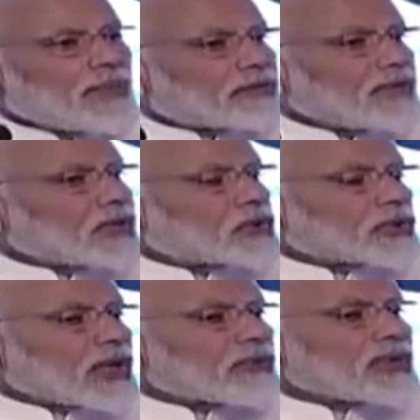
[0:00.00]
between
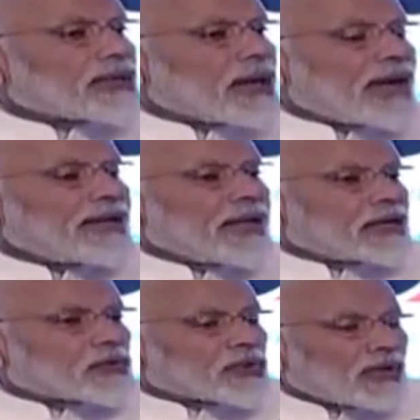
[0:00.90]
2009
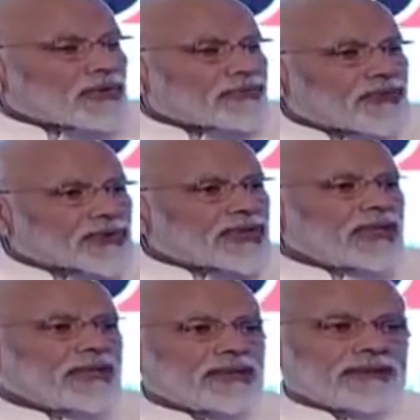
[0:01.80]
and
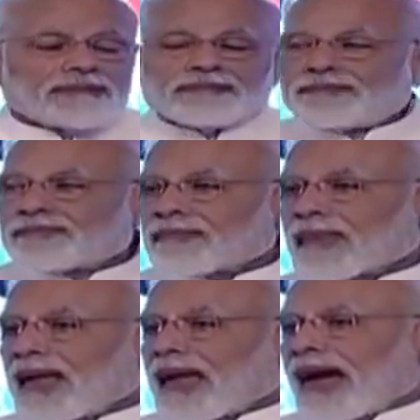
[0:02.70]
2014,
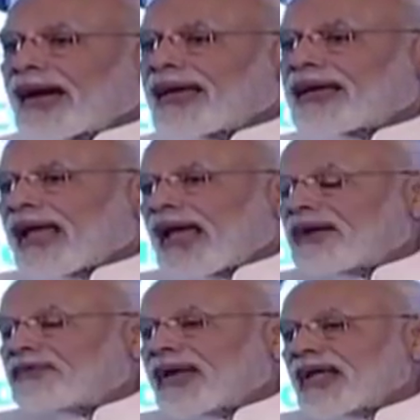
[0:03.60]
had an
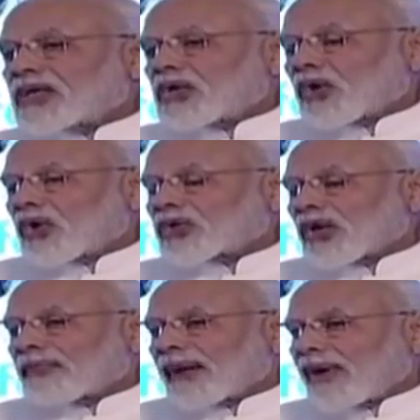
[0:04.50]
average growth
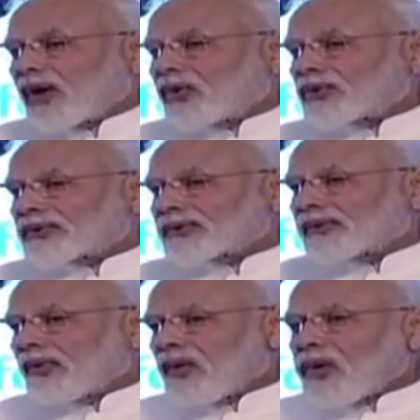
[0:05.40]
of about
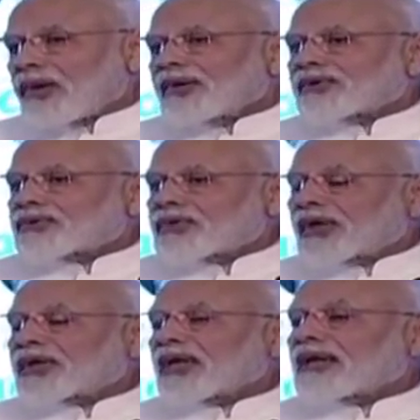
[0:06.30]

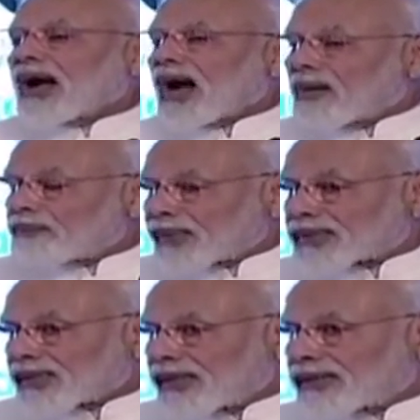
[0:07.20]

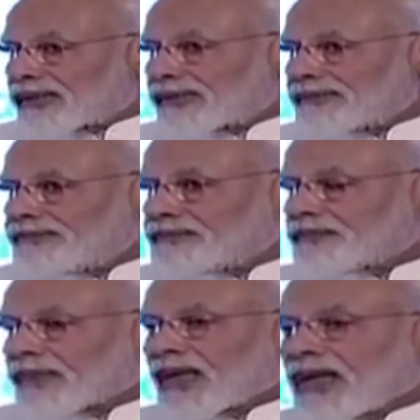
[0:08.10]
6.5%
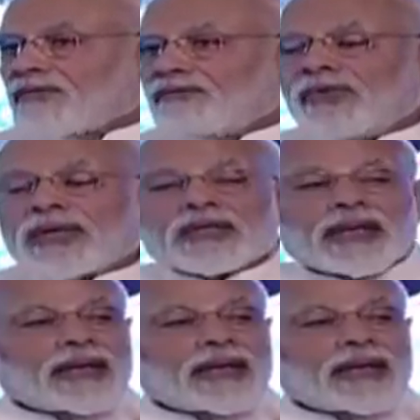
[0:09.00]
with